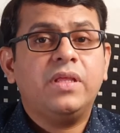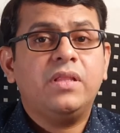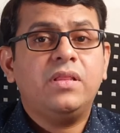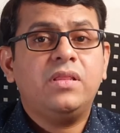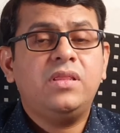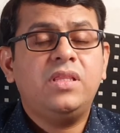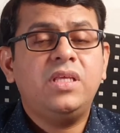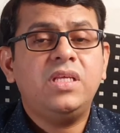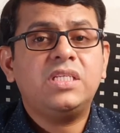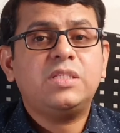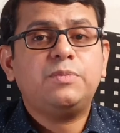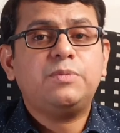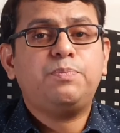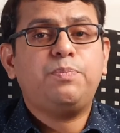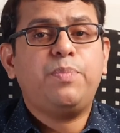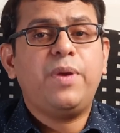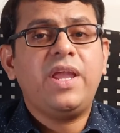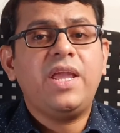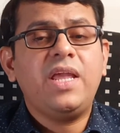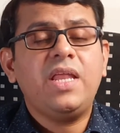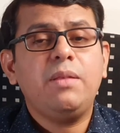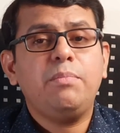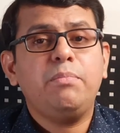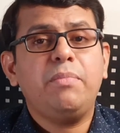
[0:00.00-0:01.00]
This
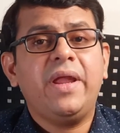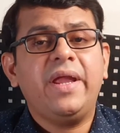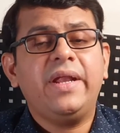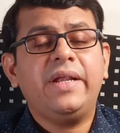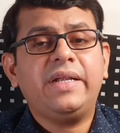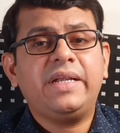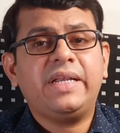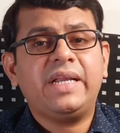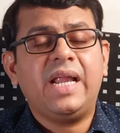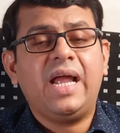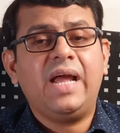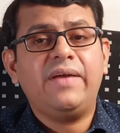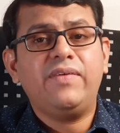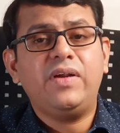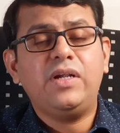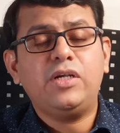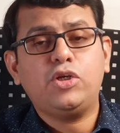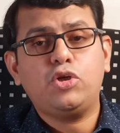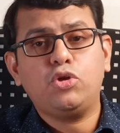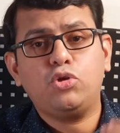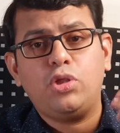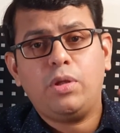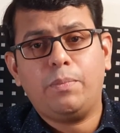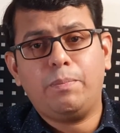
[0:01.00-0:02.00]
pain may travel
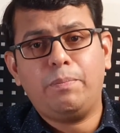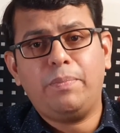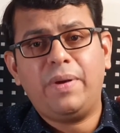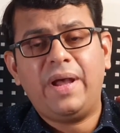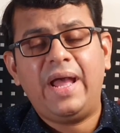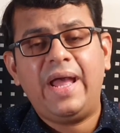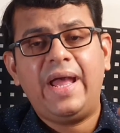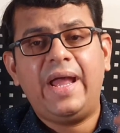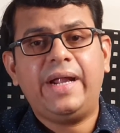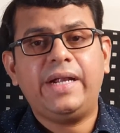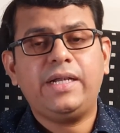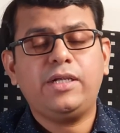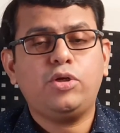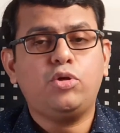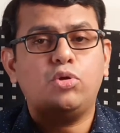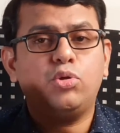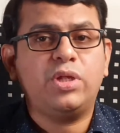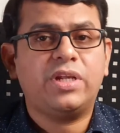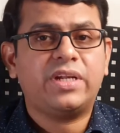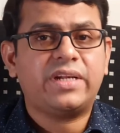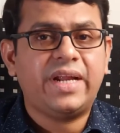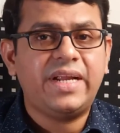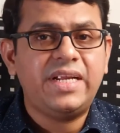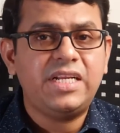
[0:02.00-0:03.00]
to the back, to
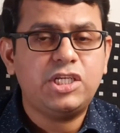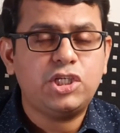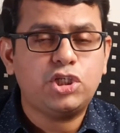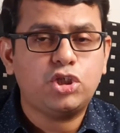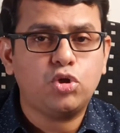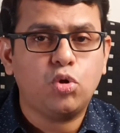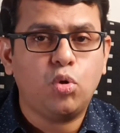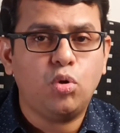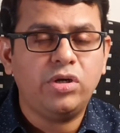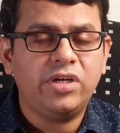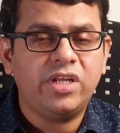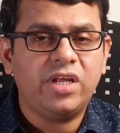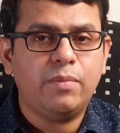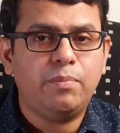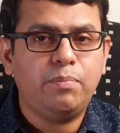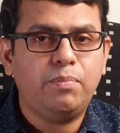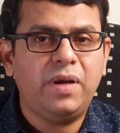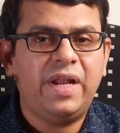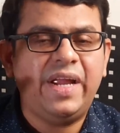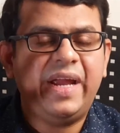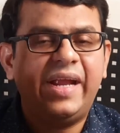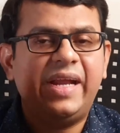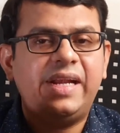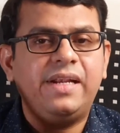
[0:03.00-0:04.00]
the right shoulder
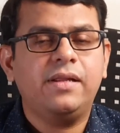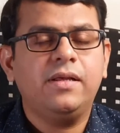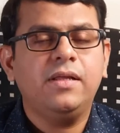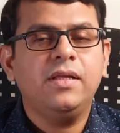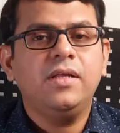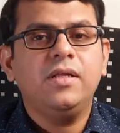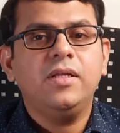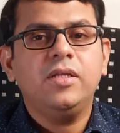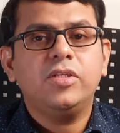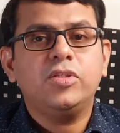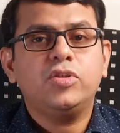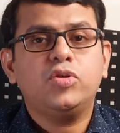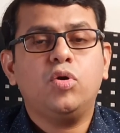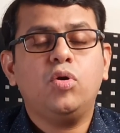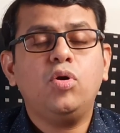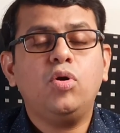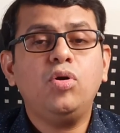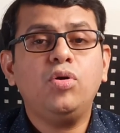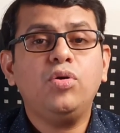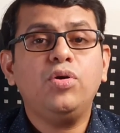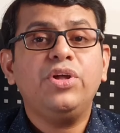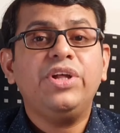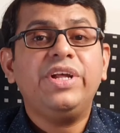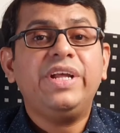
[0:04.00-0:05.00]
blade.
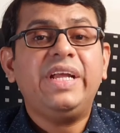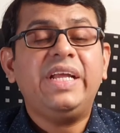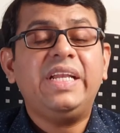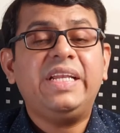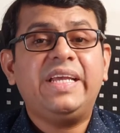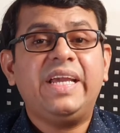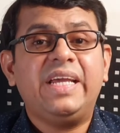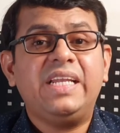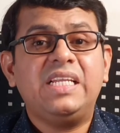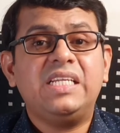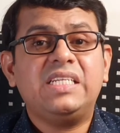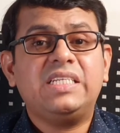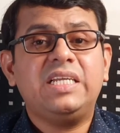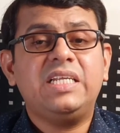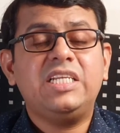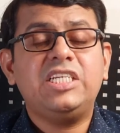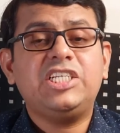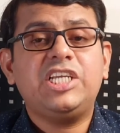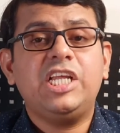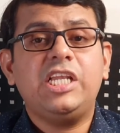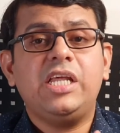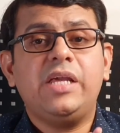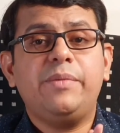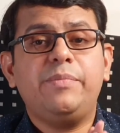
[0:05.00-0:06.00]
So it can
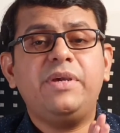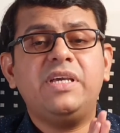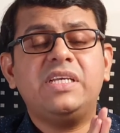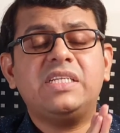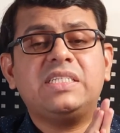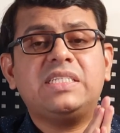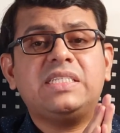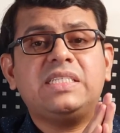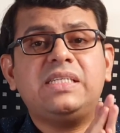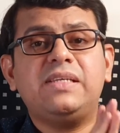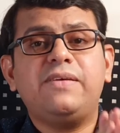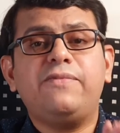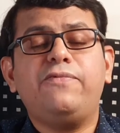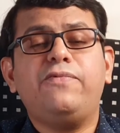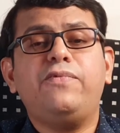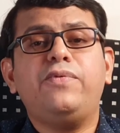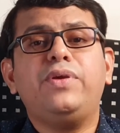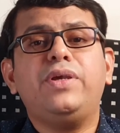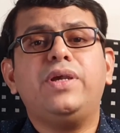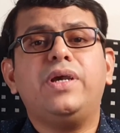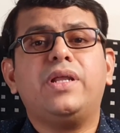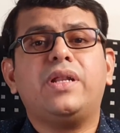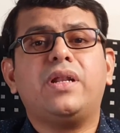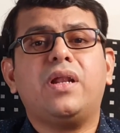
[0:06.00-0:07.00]
essentially be a
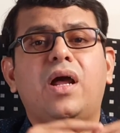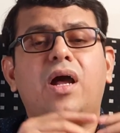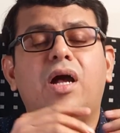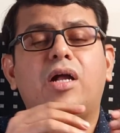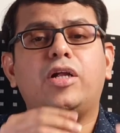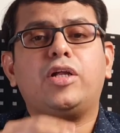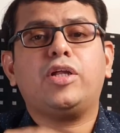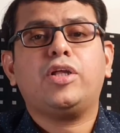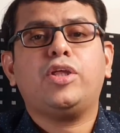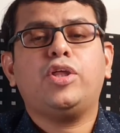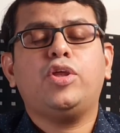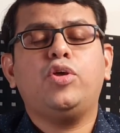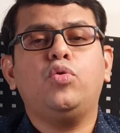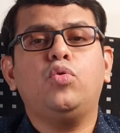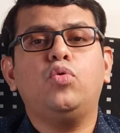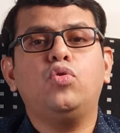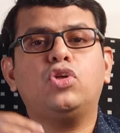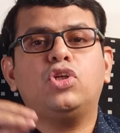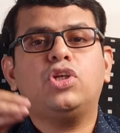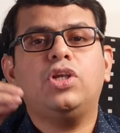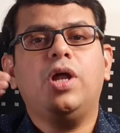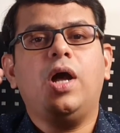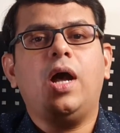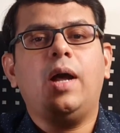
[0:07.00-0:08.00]
severe
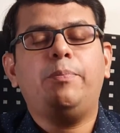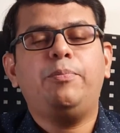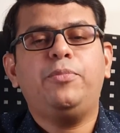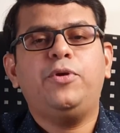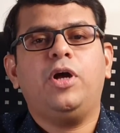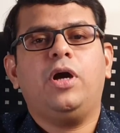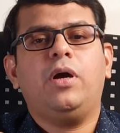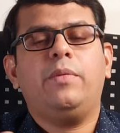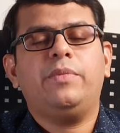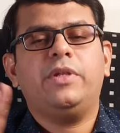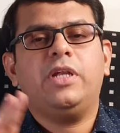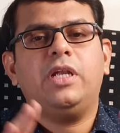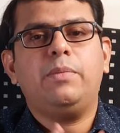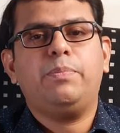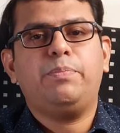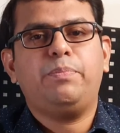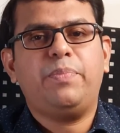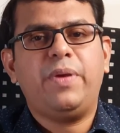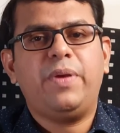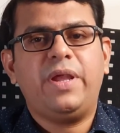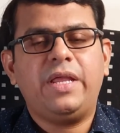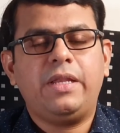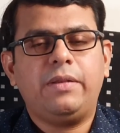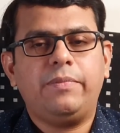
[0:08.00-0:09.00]
acute abdominal
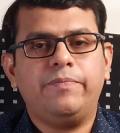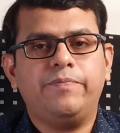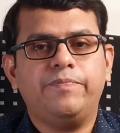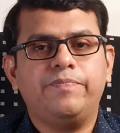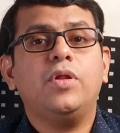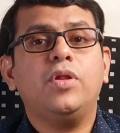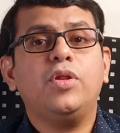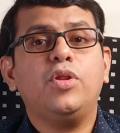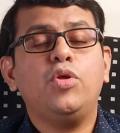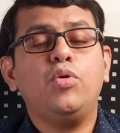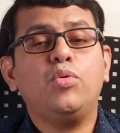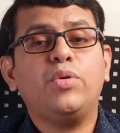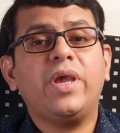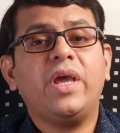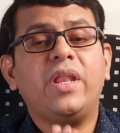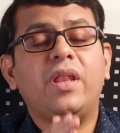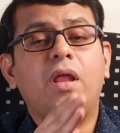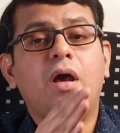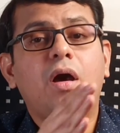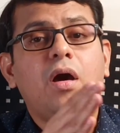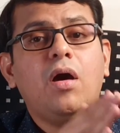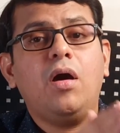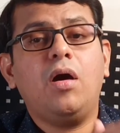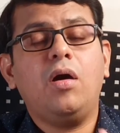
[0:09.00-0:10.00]
pain. You
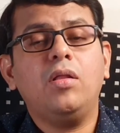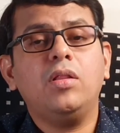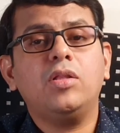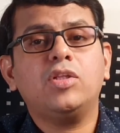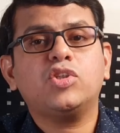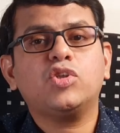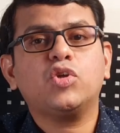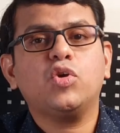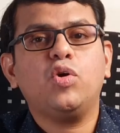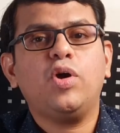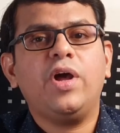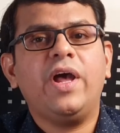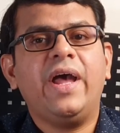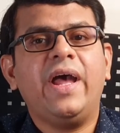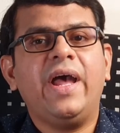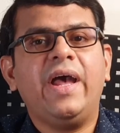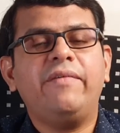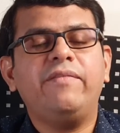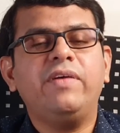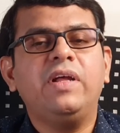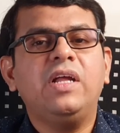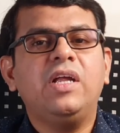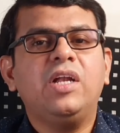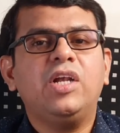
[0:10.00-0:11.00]
can also
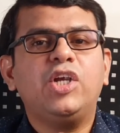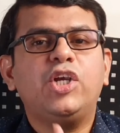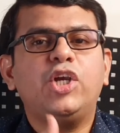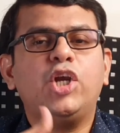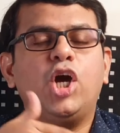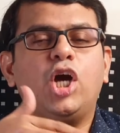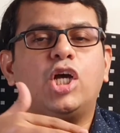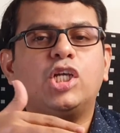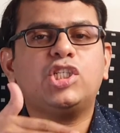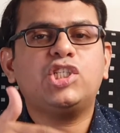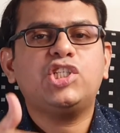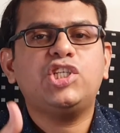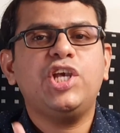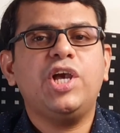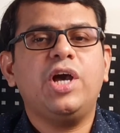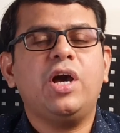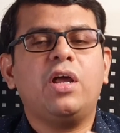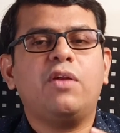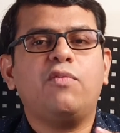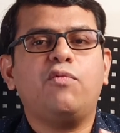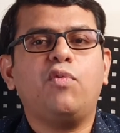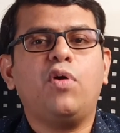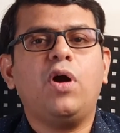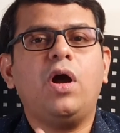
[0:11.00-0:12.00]
have nausea
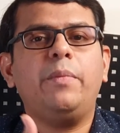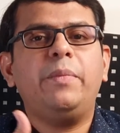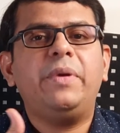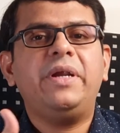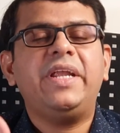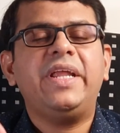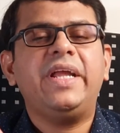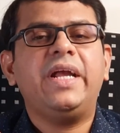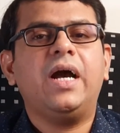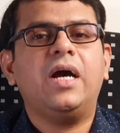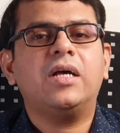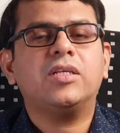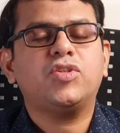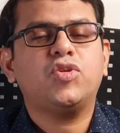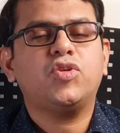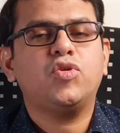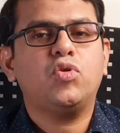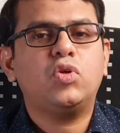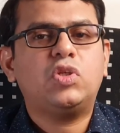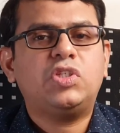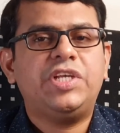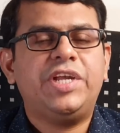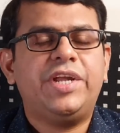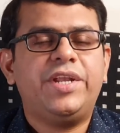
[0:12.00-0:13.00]
or vomiting
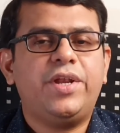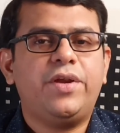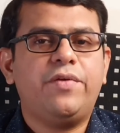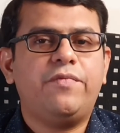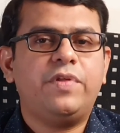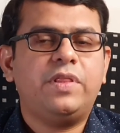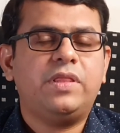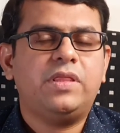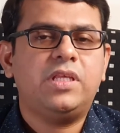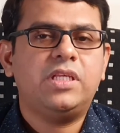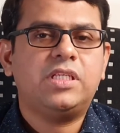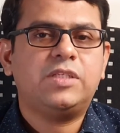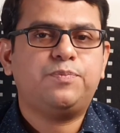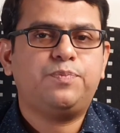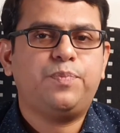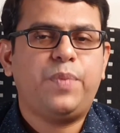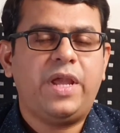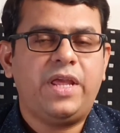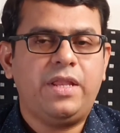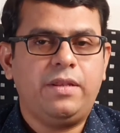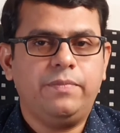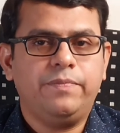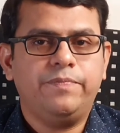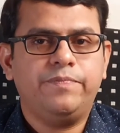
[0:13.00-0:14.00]
associated with this
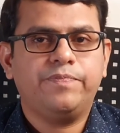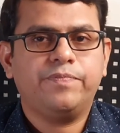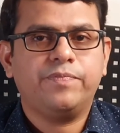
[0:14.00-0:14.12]
pain.